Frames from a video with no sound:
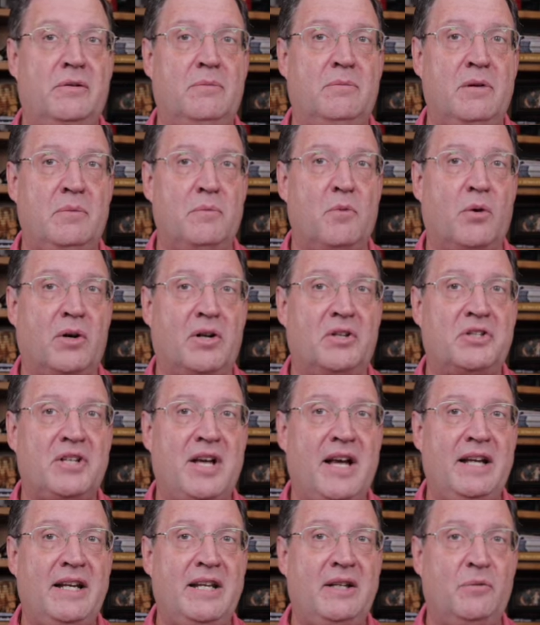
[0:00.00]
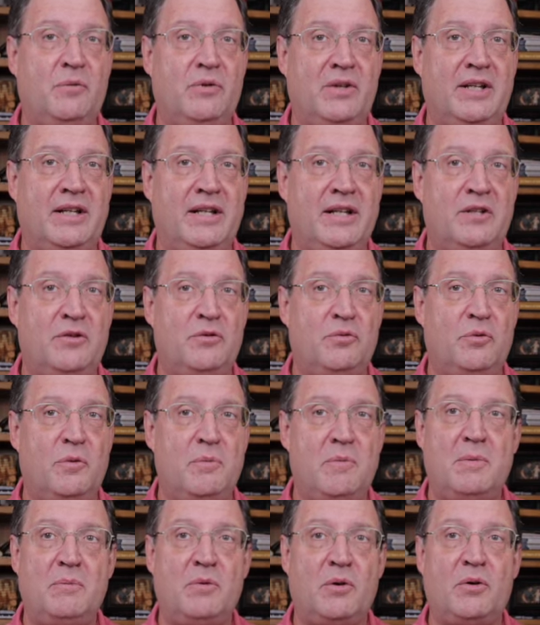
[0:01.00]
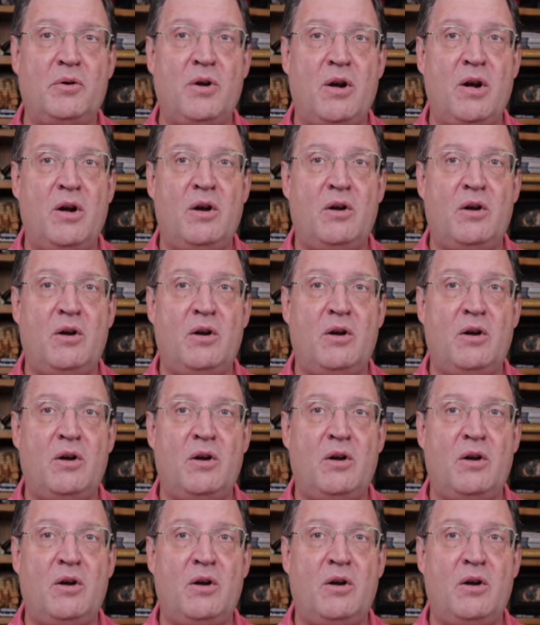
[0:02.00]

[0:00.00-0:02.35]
be more exciting when the kids remember